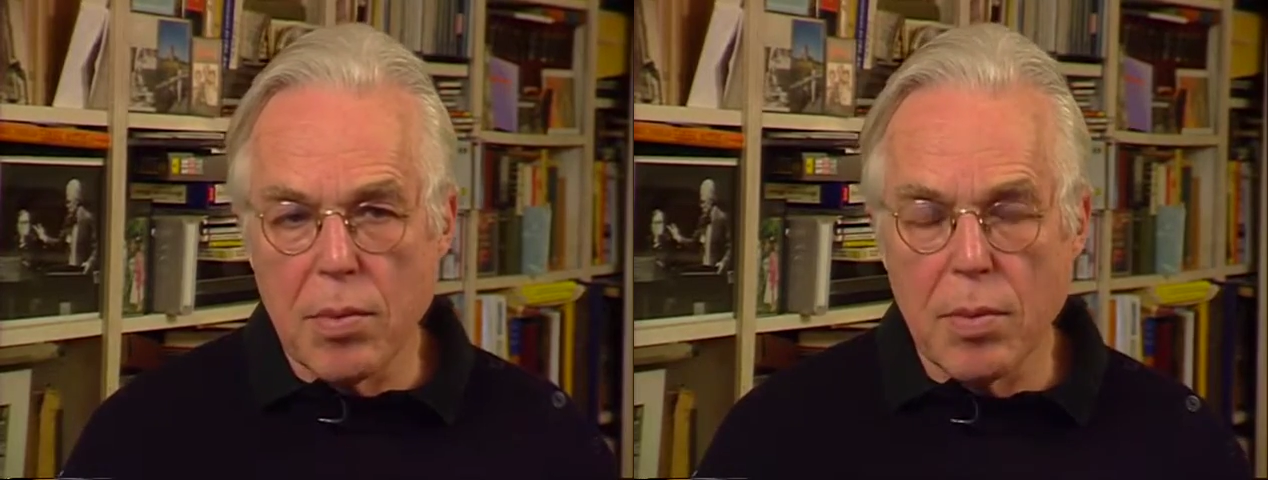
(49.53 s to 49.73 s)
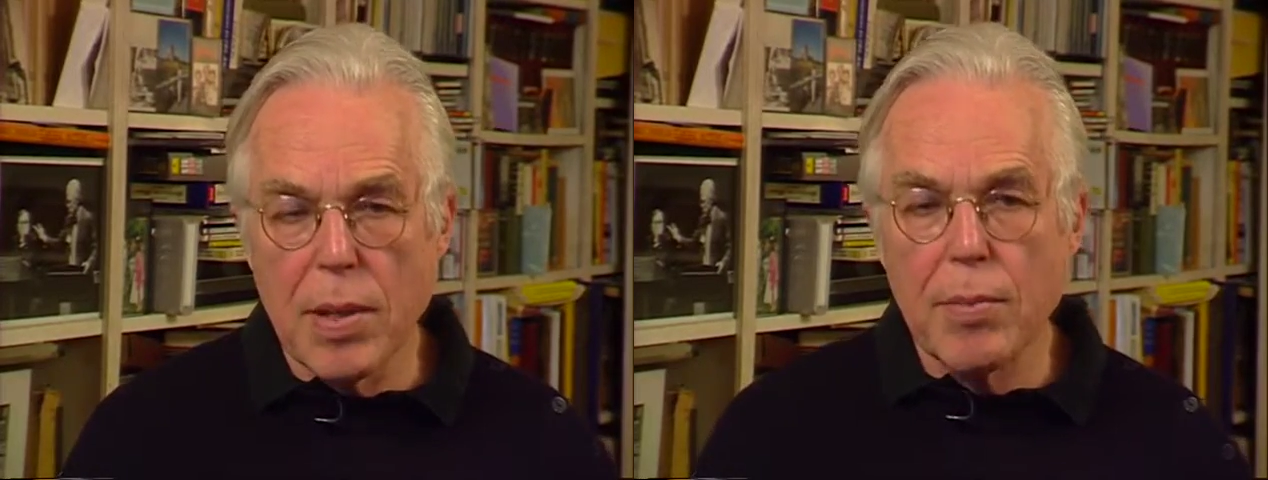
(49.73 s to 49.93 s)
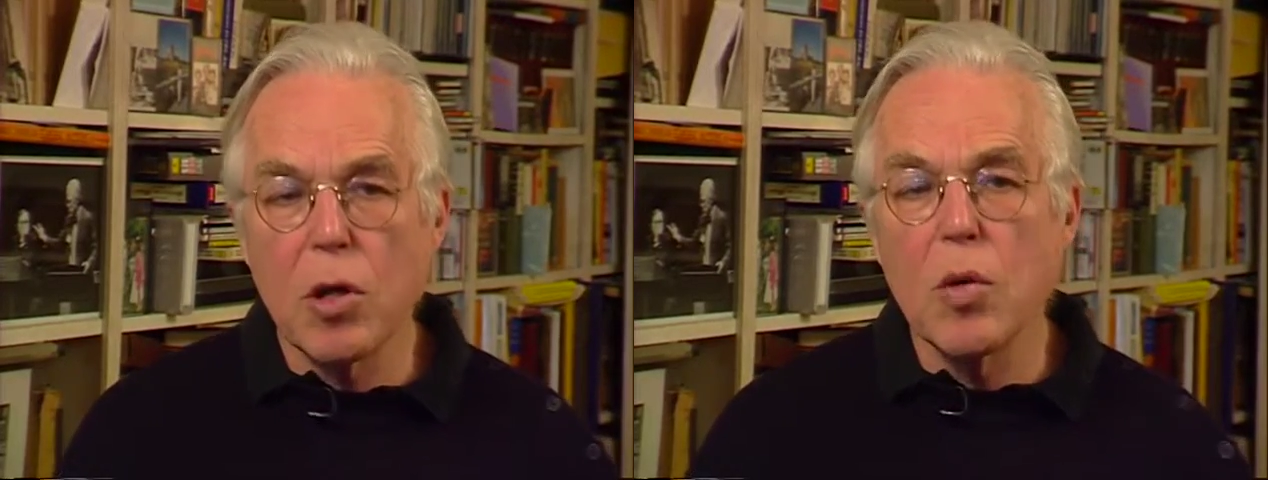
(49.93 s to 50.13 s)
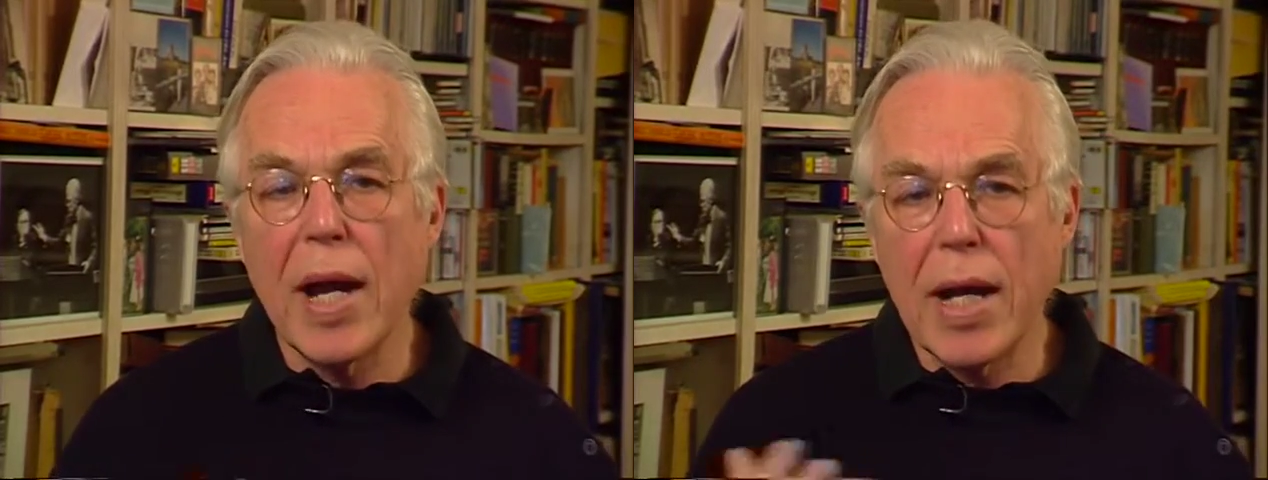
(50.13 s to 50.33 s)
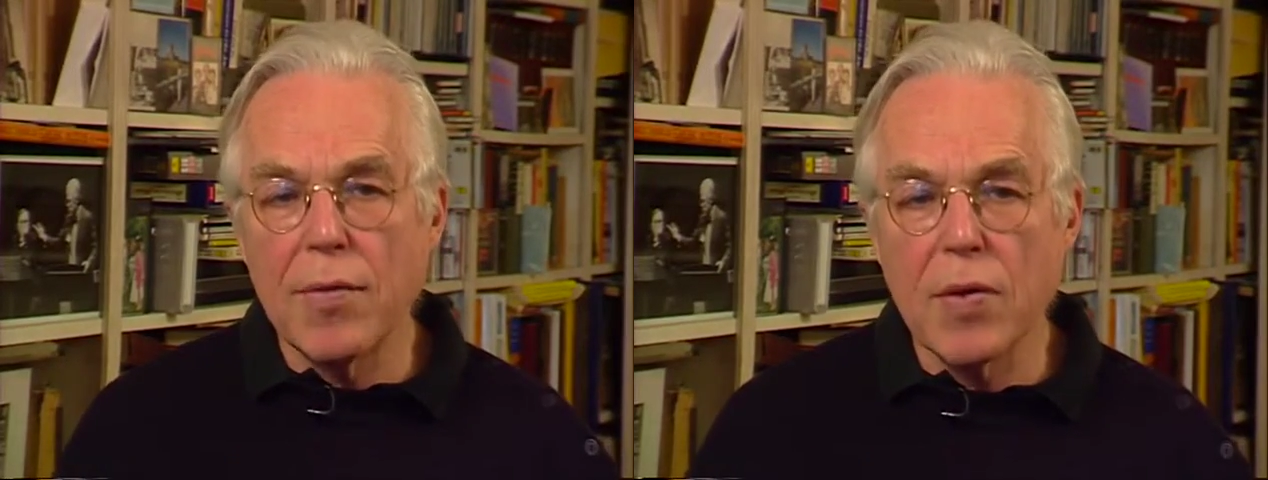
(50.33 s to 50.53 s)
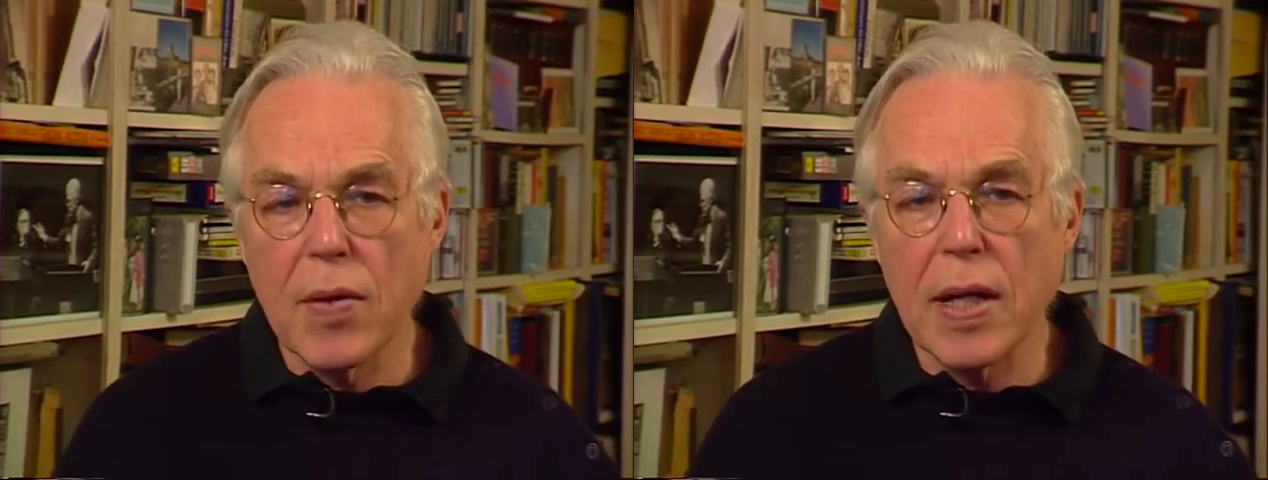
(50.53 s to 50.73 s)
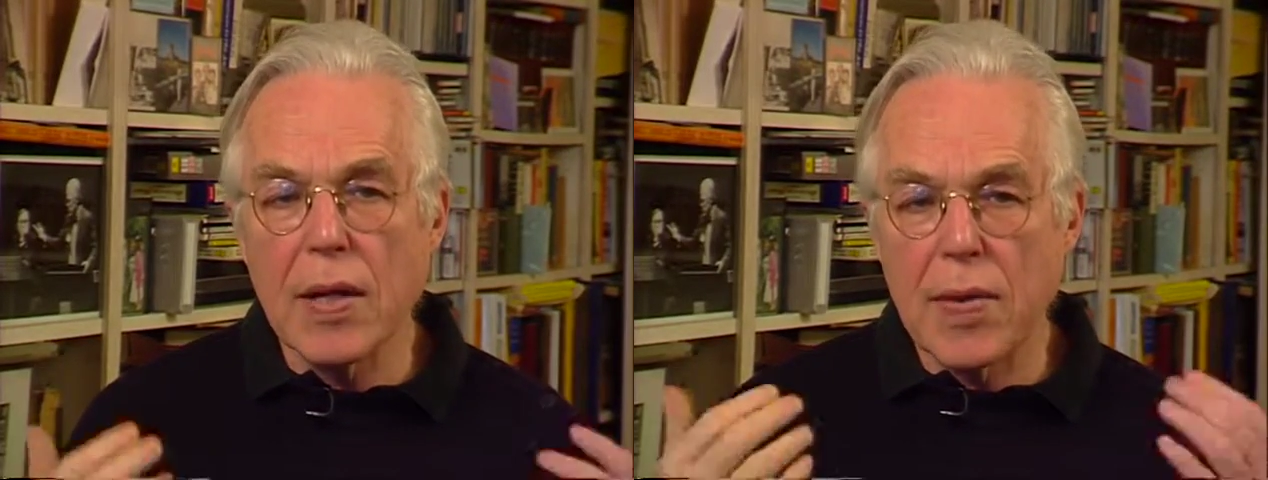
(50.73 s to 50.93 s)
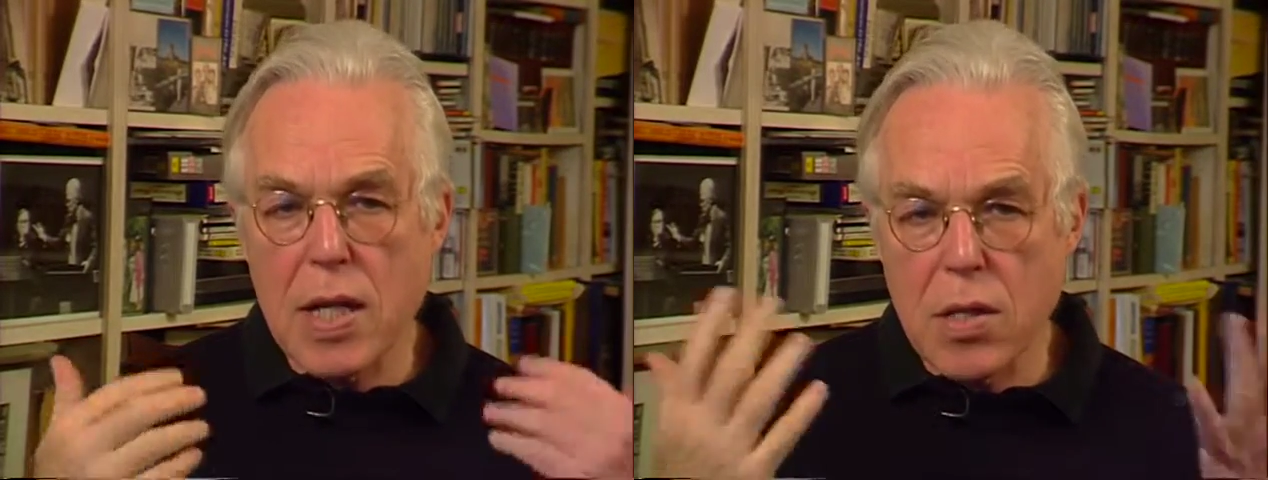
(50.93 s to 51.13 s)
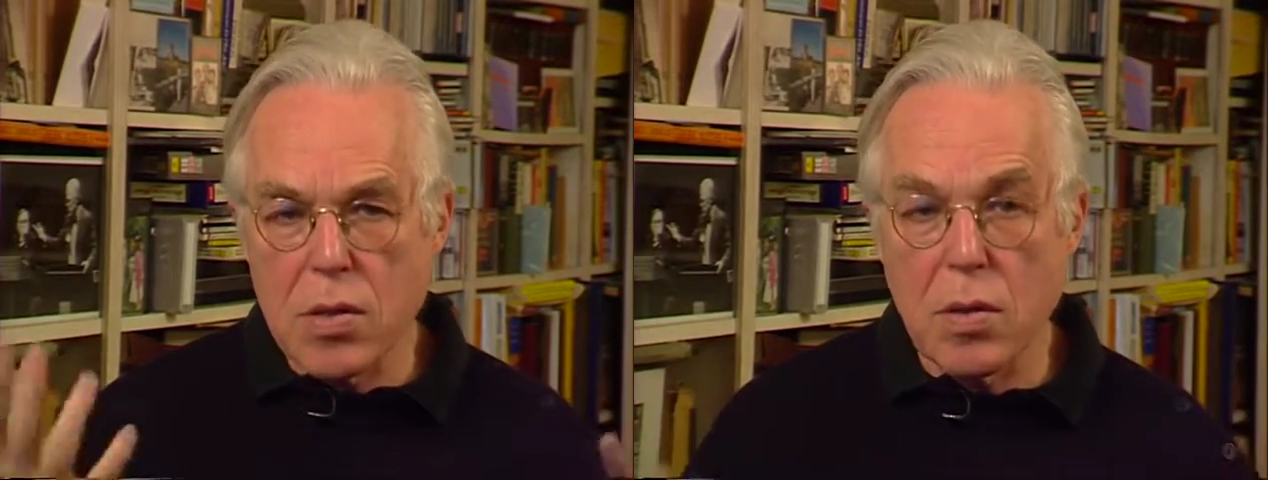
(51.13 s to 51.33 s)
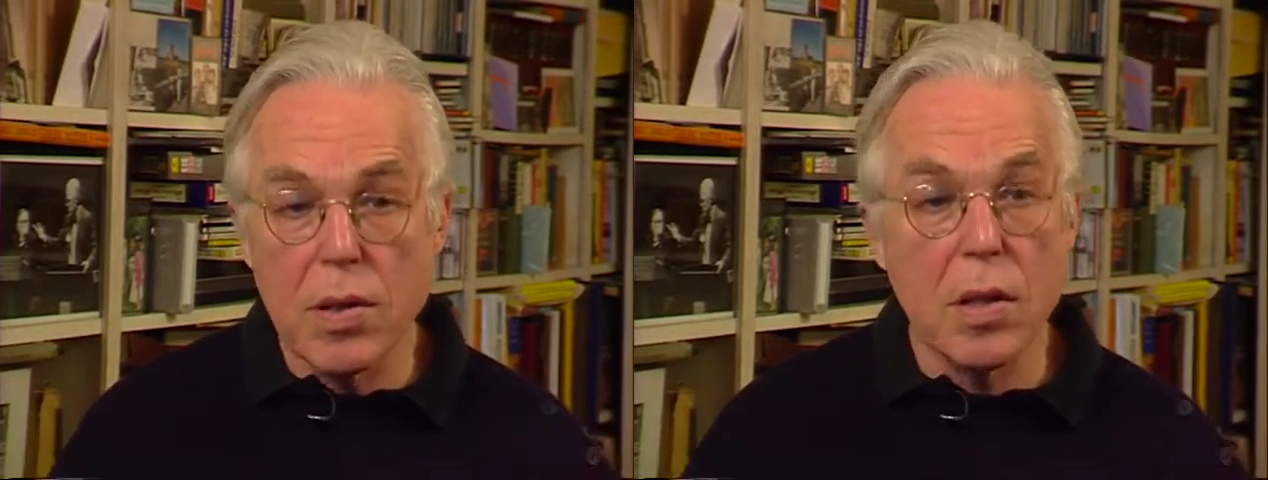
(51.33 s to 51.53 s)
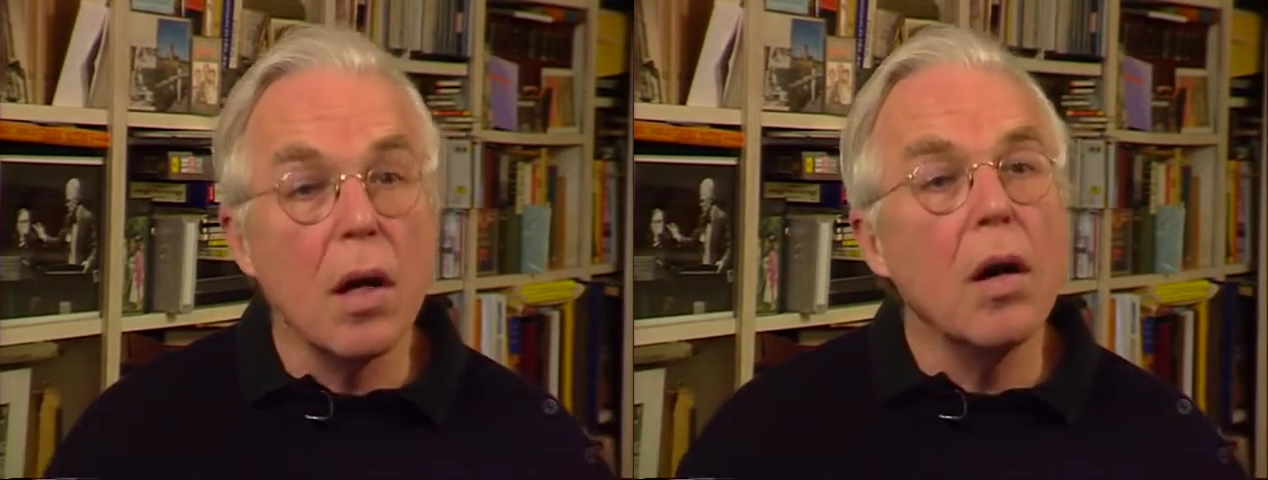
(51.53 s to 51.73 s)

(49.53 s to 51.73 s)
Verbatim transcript: but people who had everything. And then, so I said,